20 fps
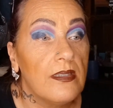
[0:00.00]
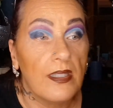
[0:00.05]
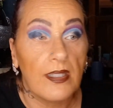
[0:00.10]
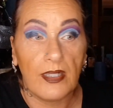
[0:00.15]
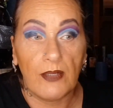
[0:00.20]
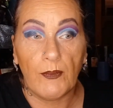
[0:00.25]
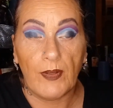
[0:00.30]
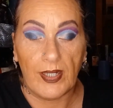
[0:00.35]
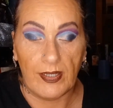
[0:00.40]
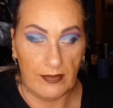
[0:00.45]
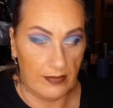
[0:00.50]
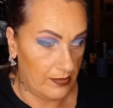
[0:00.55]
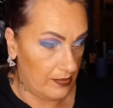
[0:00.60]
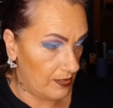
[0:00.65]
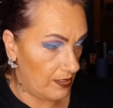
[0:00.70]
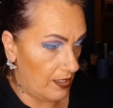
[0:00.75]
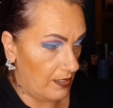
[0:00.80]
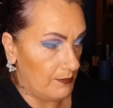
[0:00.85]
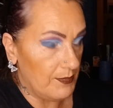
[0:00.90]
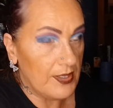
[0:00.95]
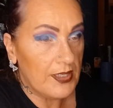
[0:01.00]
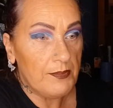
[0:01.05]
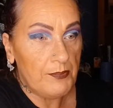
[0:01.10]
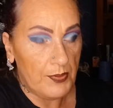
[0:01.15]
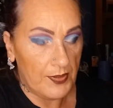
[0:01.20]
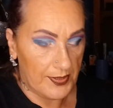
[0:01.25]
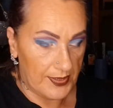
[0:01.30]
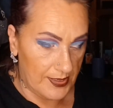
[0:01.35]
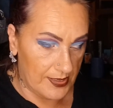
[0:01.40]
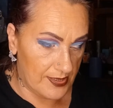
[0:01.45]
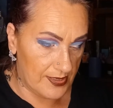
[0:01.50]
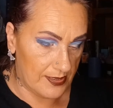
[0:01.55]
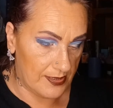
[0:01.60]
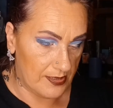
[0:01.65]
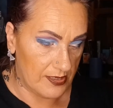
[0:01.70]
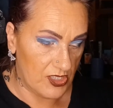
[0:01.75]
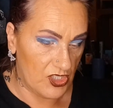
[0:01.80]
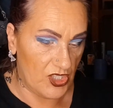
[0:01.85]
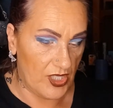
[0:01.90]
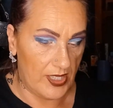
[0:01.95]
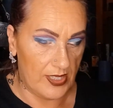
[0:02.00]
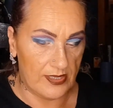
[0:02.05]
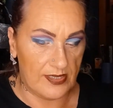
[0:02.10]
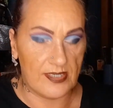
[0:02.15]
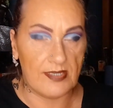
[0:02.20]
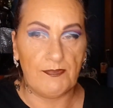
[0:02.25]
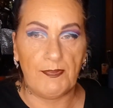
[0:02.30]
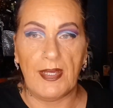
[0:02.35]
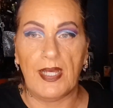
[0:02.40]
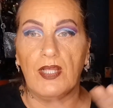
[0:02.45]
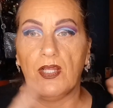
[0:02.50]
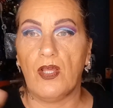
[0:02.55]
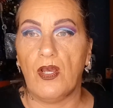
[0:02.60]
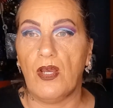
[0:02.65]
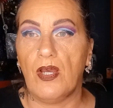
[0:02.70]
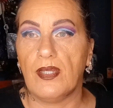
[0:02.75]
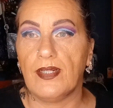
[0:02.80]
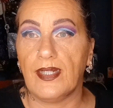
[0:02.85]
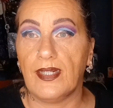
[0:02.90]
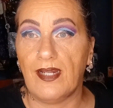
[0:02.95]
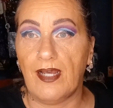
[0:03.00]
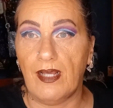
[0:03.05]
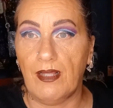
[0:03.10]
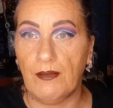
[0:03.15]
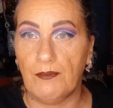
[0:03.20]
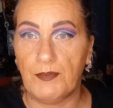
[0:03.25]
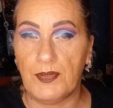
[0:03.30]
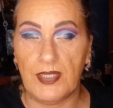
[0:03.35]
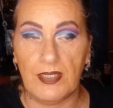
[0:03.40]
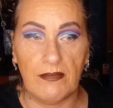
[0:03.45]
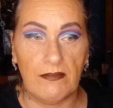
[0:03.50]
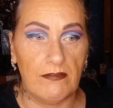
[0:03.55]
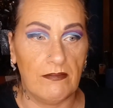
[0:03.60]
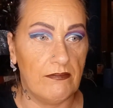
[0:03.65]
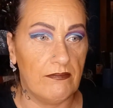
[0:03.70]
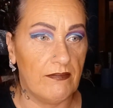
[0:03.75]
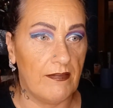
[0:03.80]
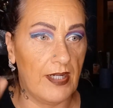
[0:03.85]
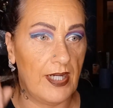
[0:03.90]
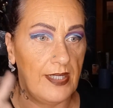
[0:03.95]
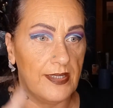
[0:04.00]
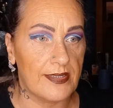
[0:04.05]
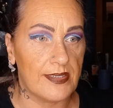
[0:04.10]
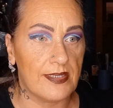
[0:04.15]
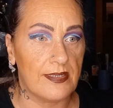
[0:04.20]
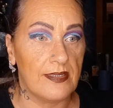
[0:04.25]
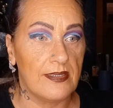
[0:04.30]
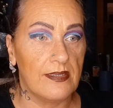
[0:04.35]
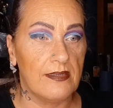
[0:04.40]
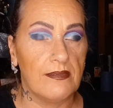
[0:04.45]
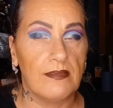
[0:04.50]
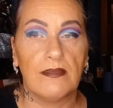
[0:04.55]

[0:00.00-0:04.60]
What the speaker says: Anyway, I'm going to put this shade Spell on and I'll be right.